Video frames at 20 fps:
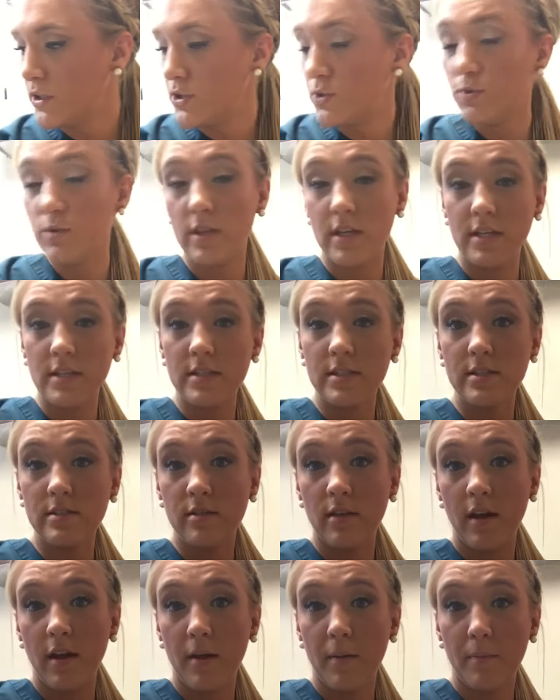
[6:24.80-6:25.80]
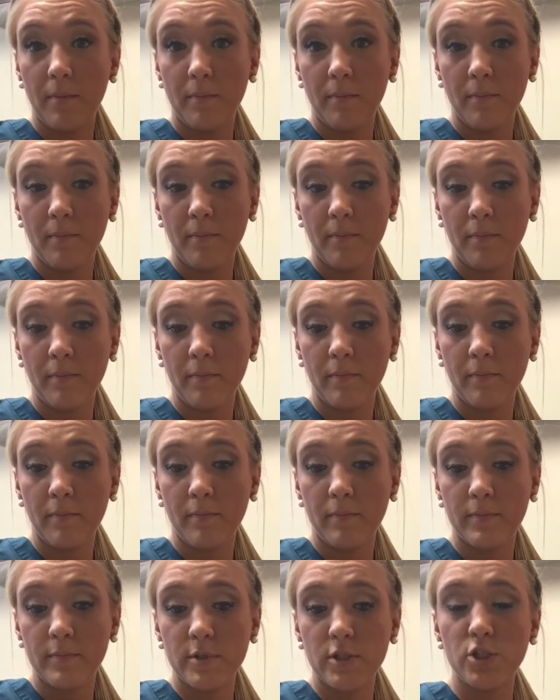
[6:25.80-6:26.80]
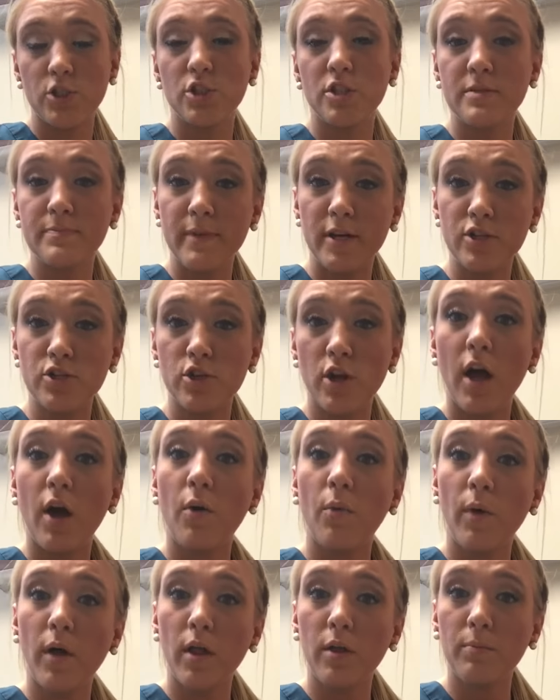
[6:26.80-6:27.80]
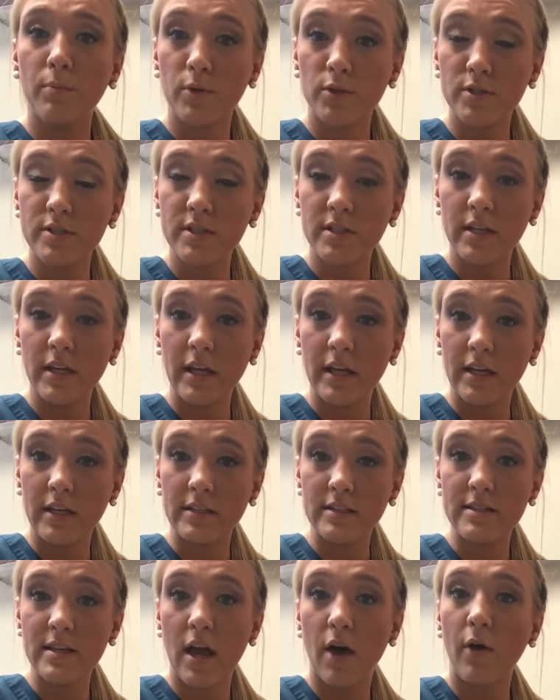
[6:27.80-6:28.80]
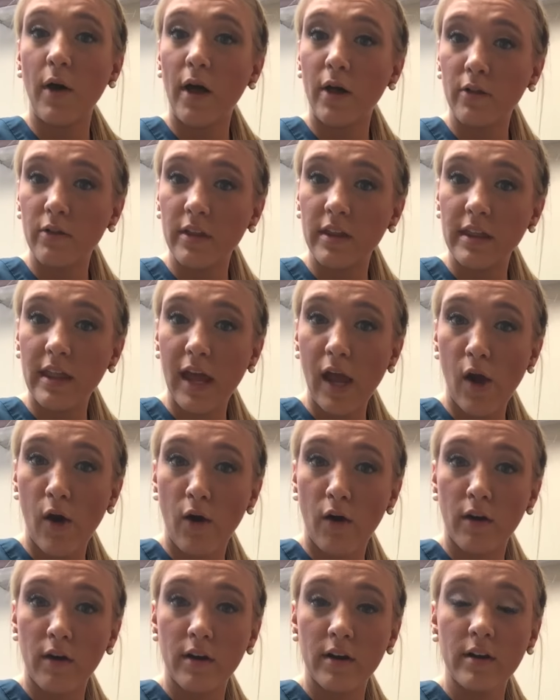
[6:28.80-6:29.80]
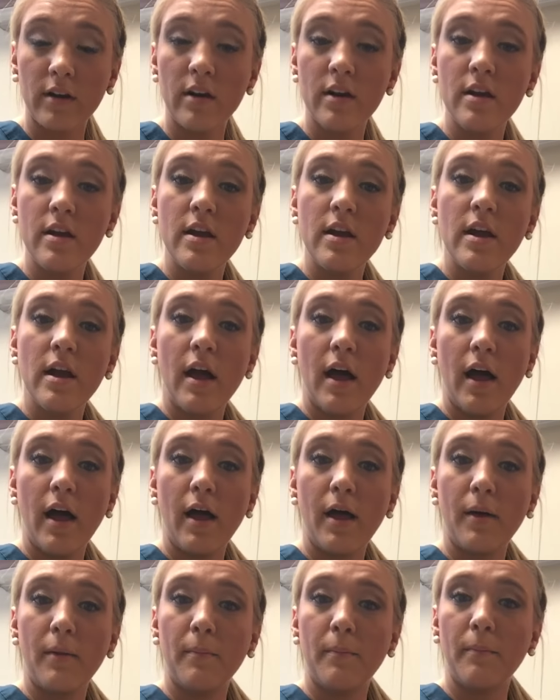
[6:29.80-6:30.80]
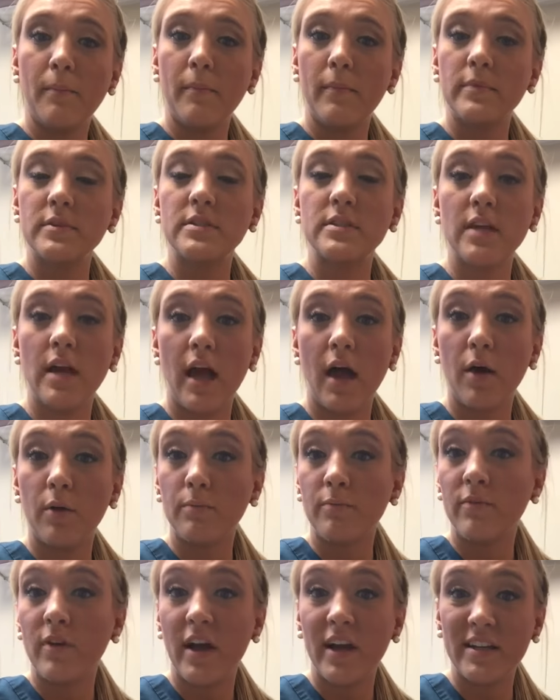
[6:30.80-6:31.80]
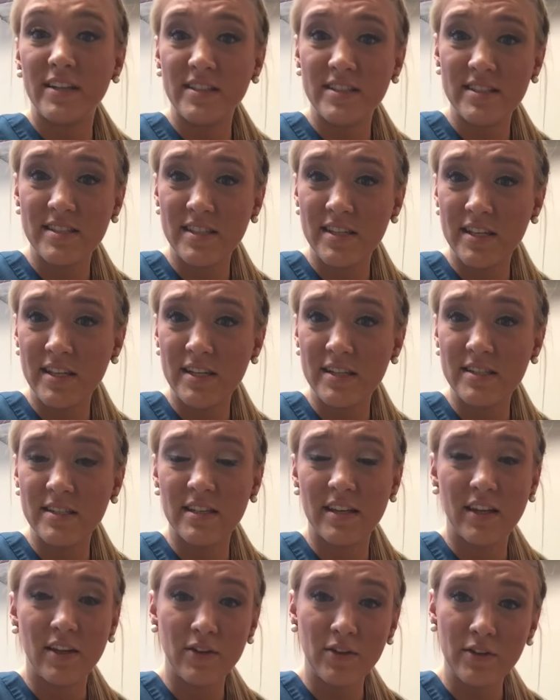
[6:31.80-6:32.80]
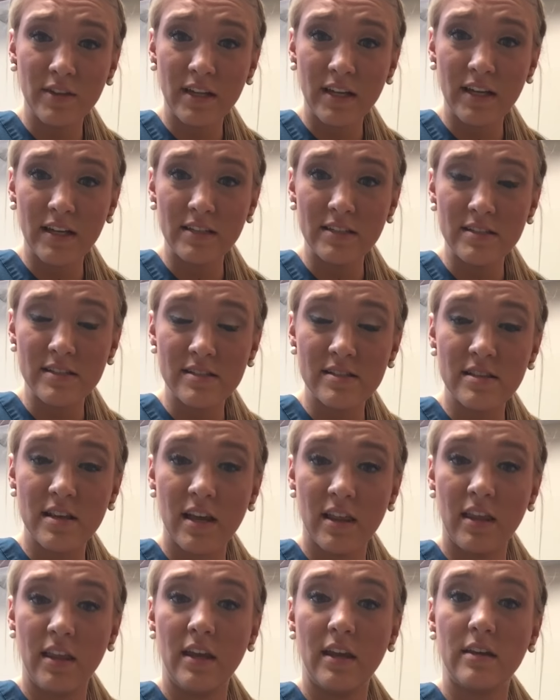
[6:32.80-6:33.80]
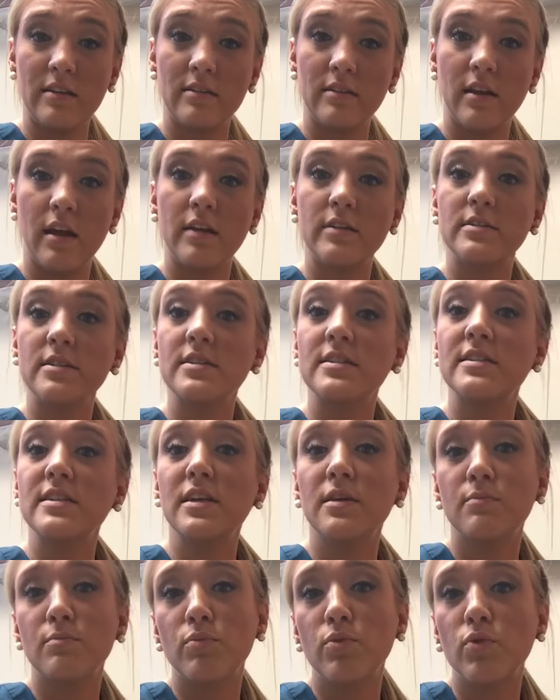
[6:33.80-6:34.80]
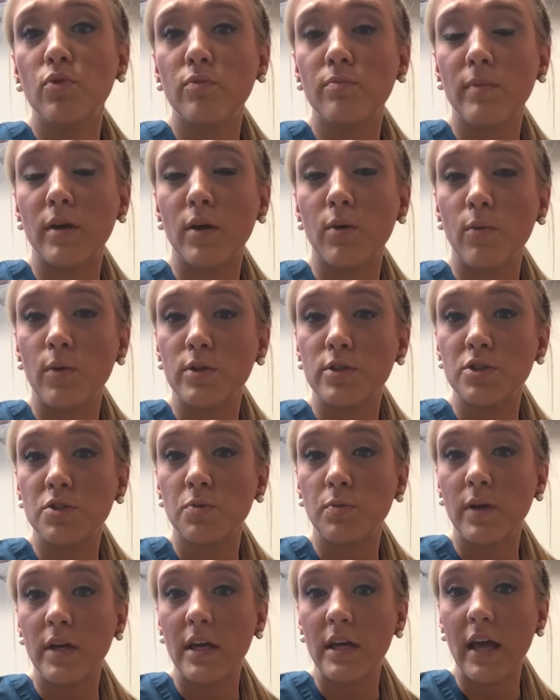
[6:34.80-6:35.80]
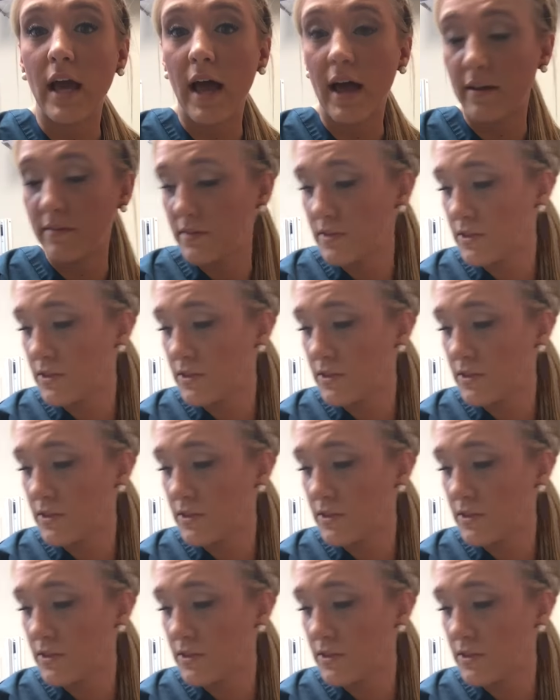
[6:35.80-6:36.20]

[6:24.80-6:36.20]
do this to just measure how well a person is, how healthy they are, to help find disease and illness, and then to see improvement once we have